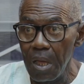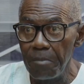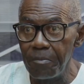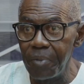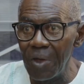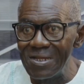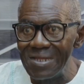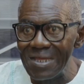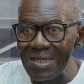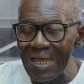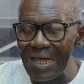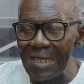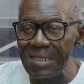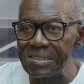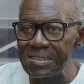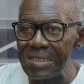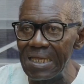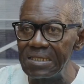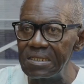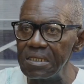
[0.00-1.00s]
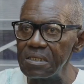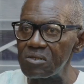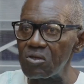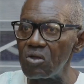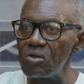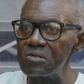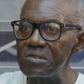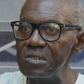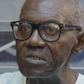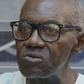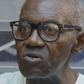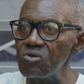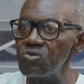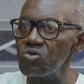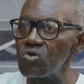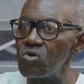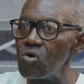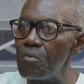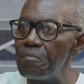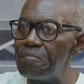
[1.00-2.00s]
But the guy said this country is going
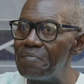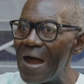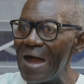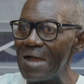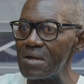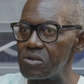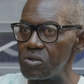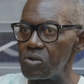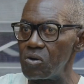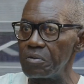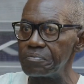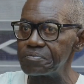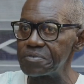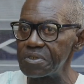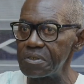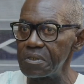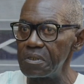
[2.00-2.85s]
to go bankrupt.